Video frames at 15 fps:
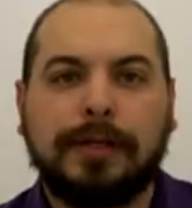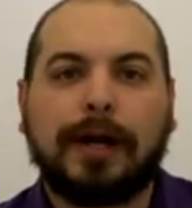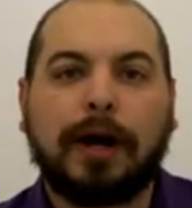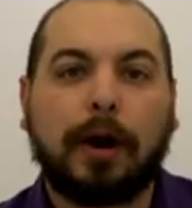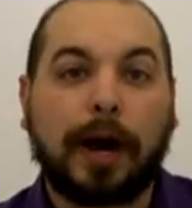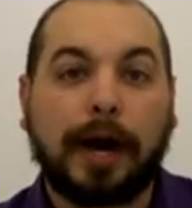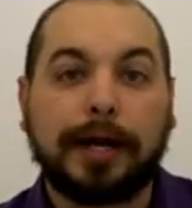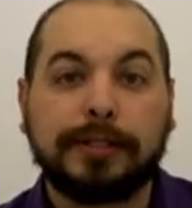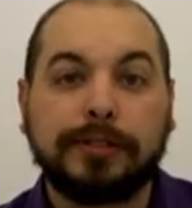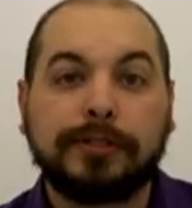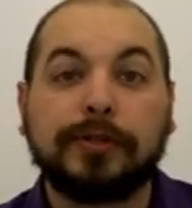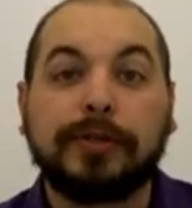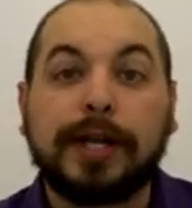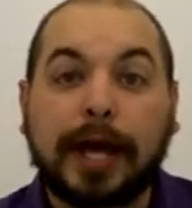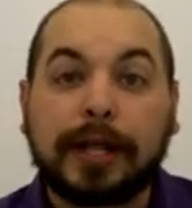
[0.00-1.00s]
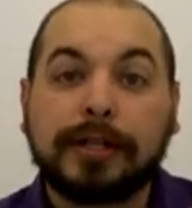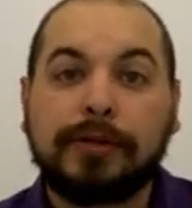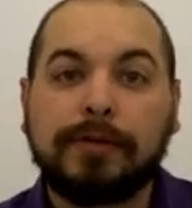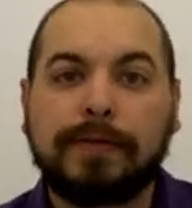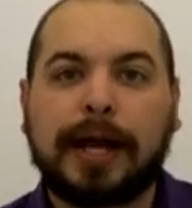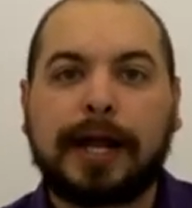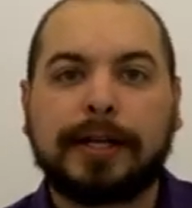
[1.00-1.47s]
All right, so now that
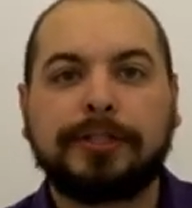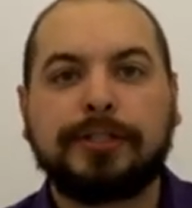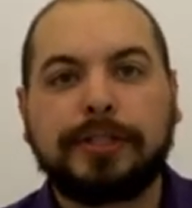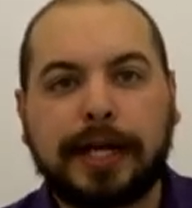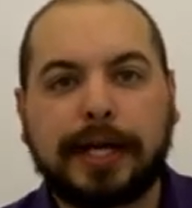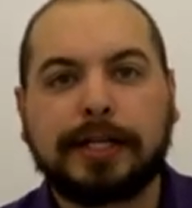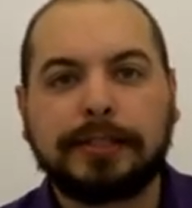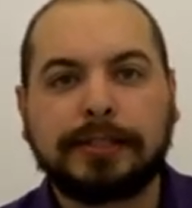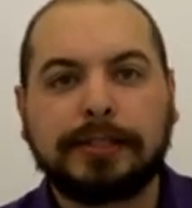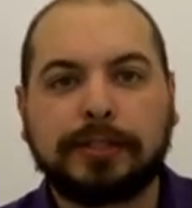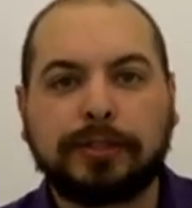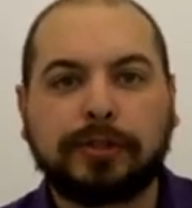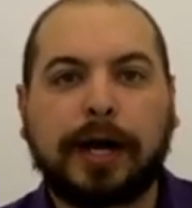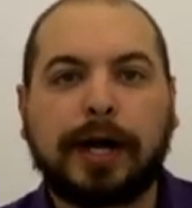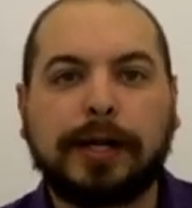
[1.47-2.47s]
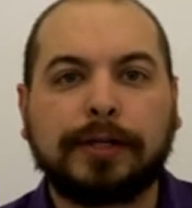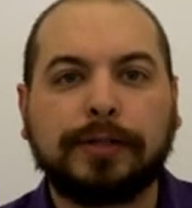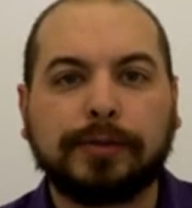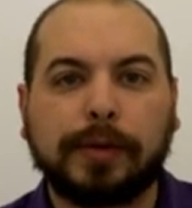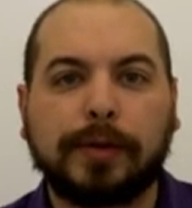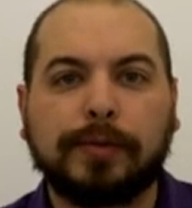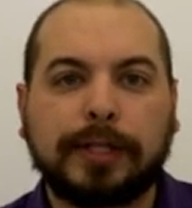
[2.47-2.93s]
you've had a chance to try it on
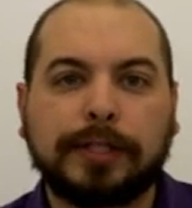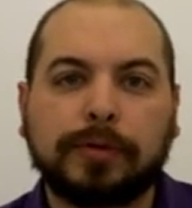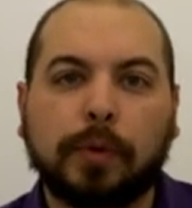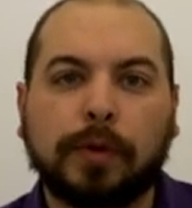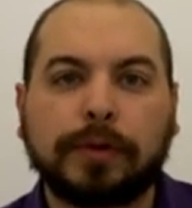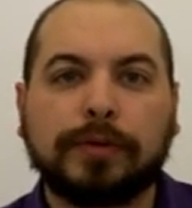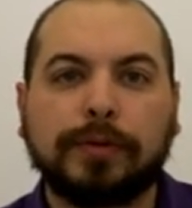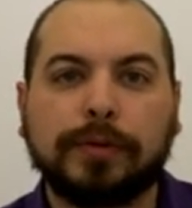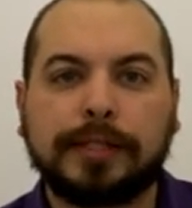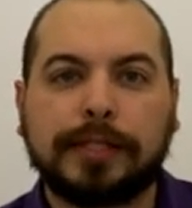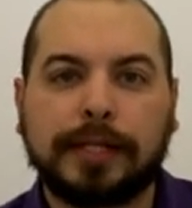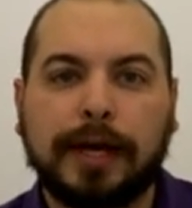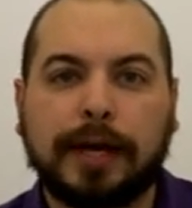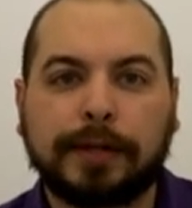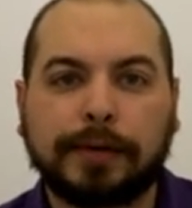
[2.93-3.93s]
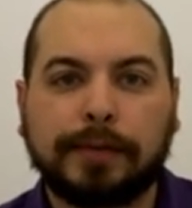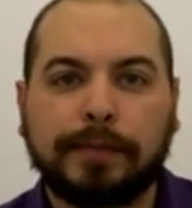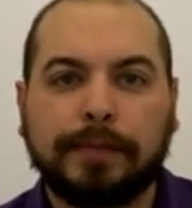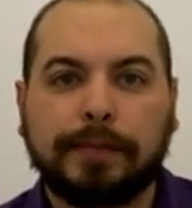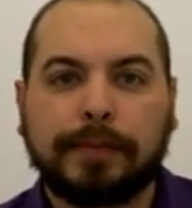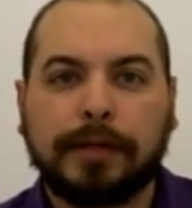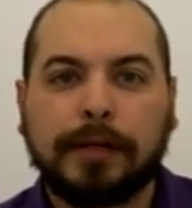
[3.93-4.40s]
your own, let's work through it together.
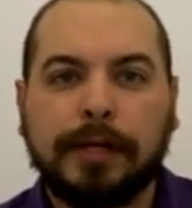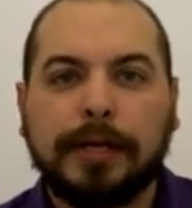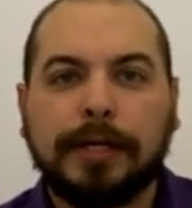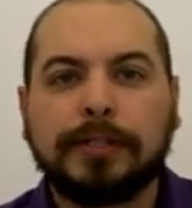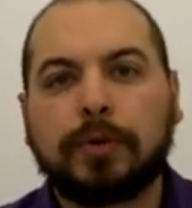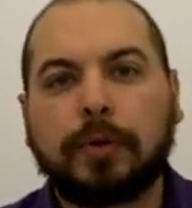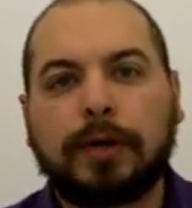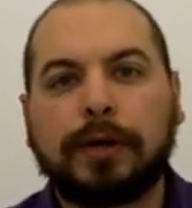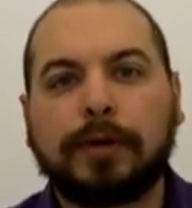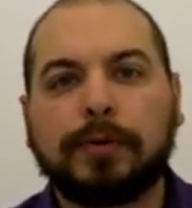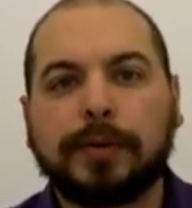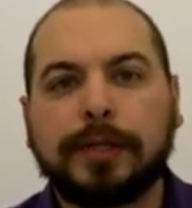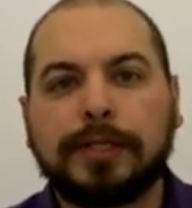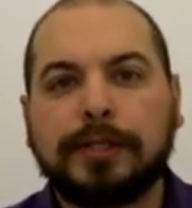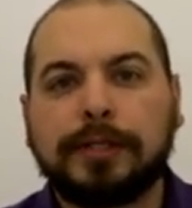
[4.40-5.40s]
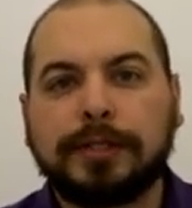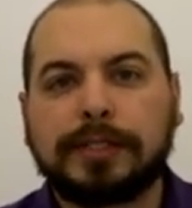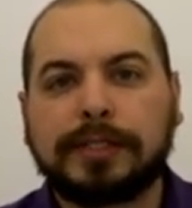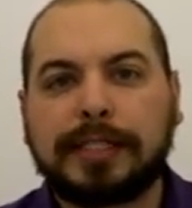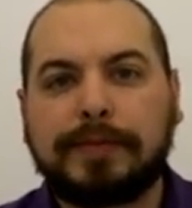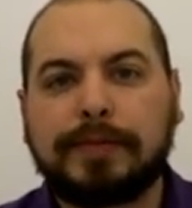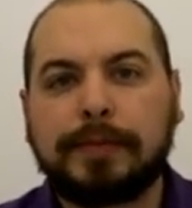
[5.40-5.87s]
So in our original
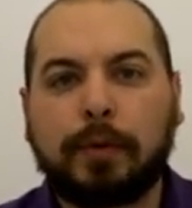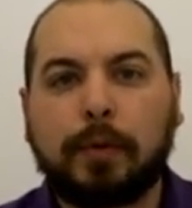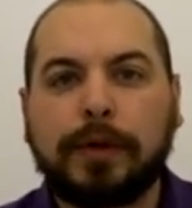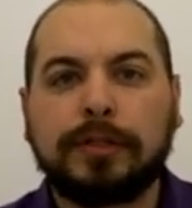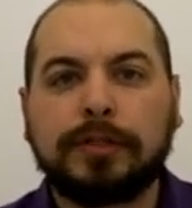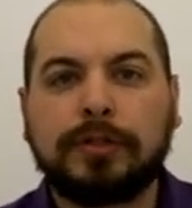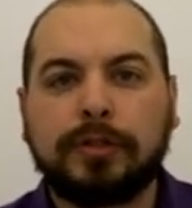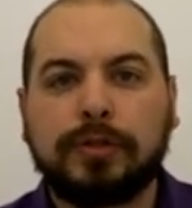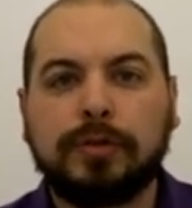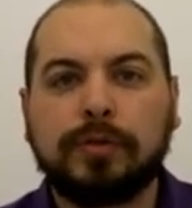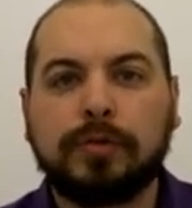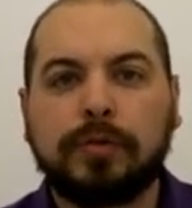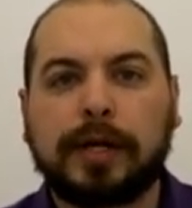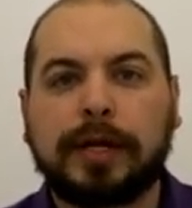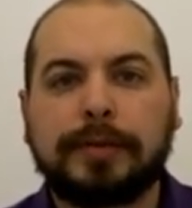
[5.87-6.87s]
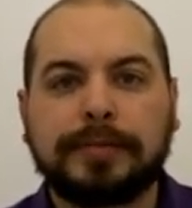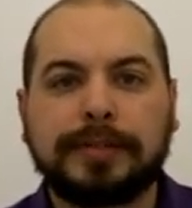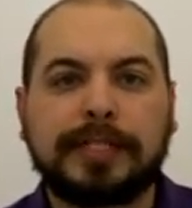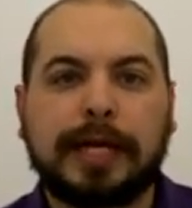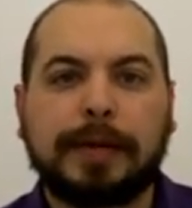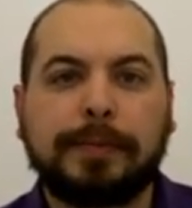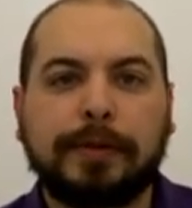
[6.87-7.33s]
7.2 gram
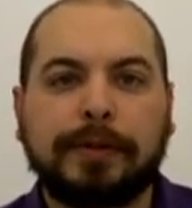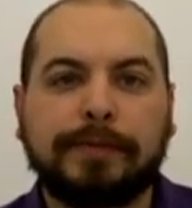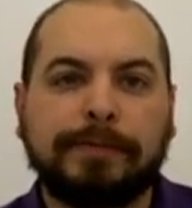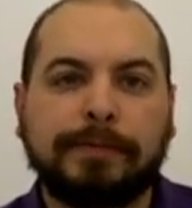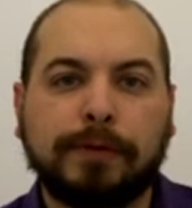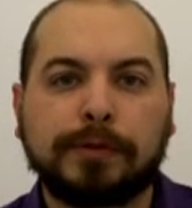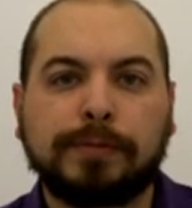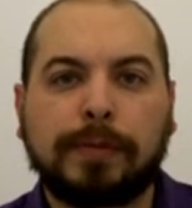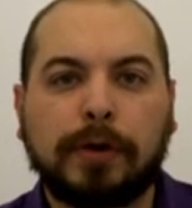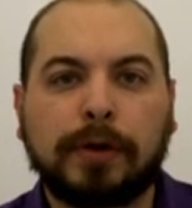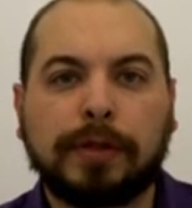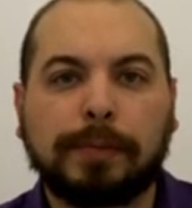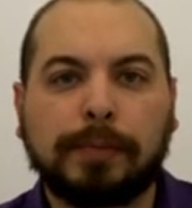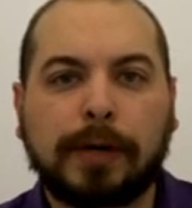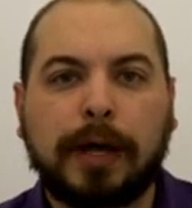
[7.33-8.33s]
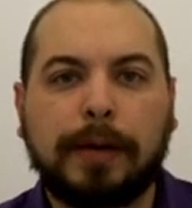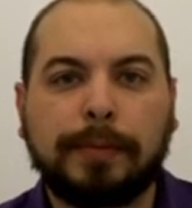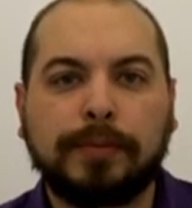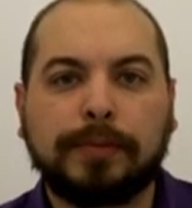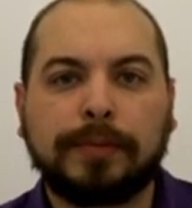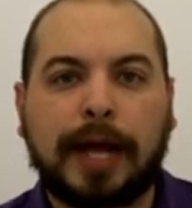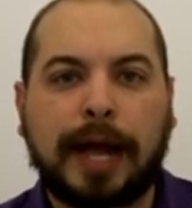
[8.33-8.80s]
sample, the first part of the
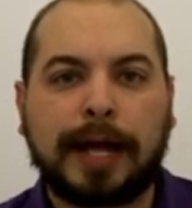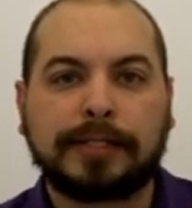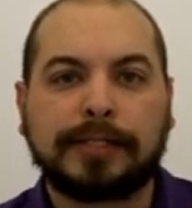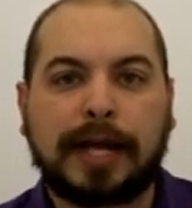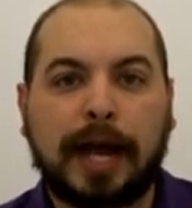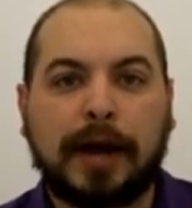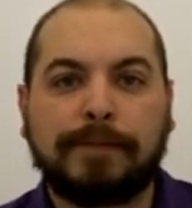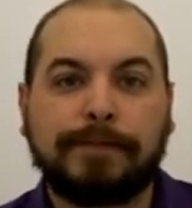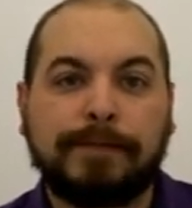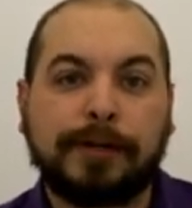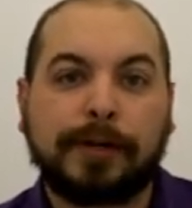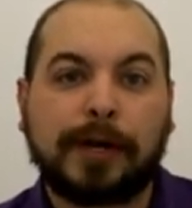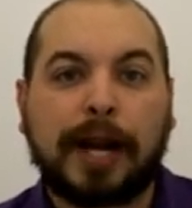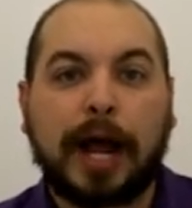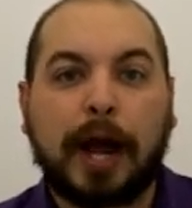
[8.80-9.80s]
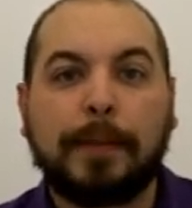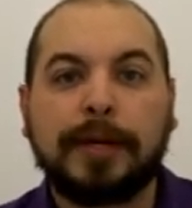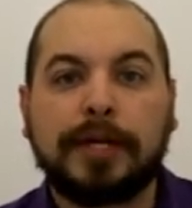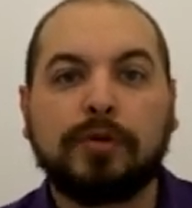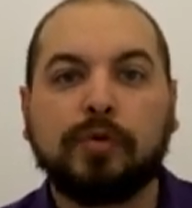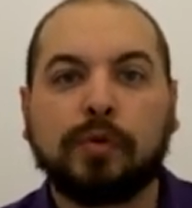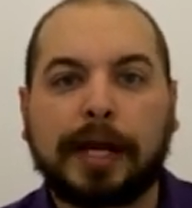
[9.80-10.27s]
problem asked to figure out how many
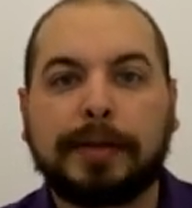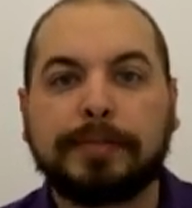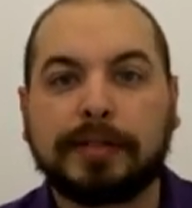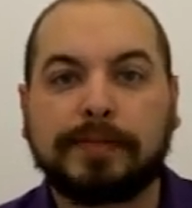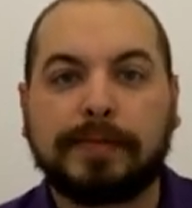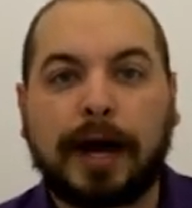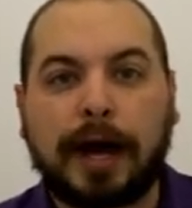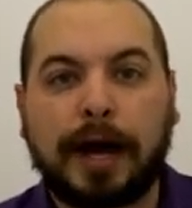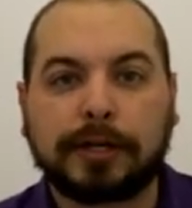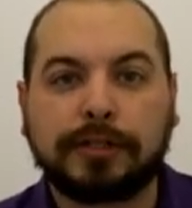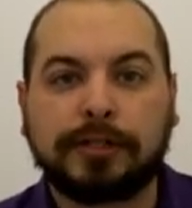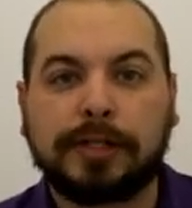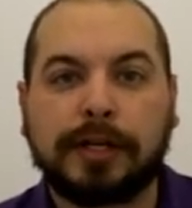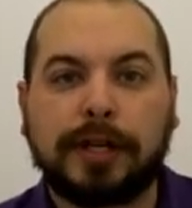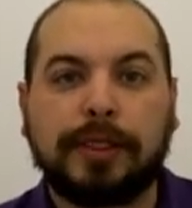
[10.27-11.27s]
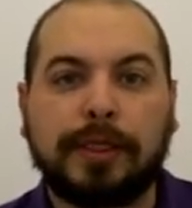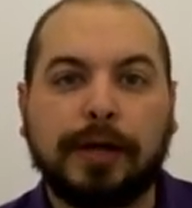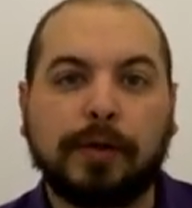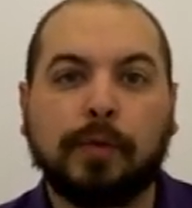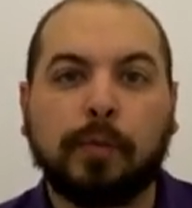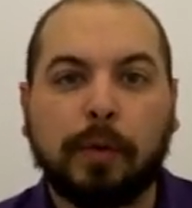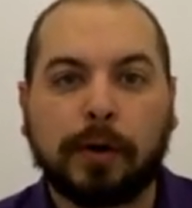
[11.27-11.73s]
grams of oxygen
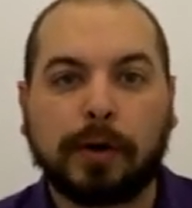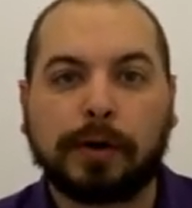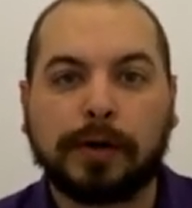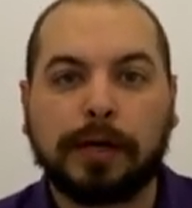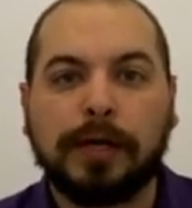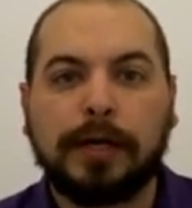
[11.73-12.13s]
there were.